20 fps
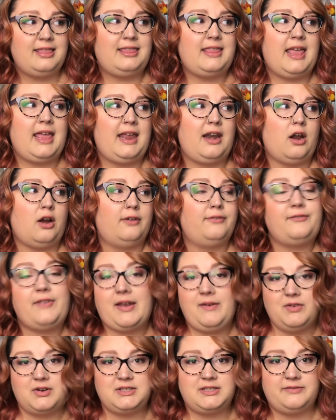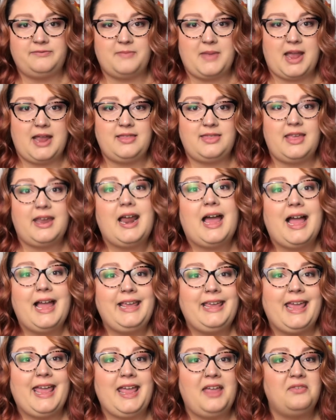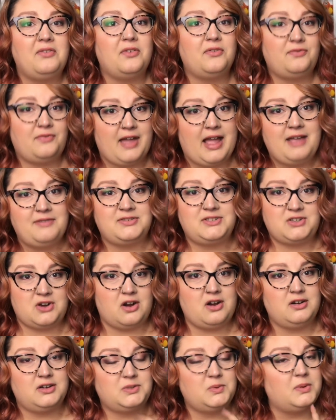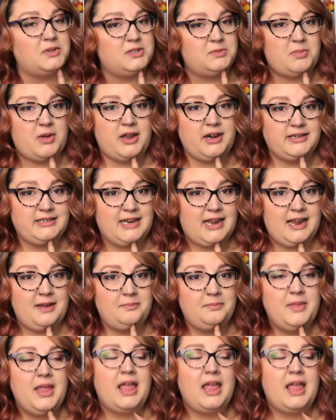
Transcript: that are favorites of mine that I gave five stars once upon a time.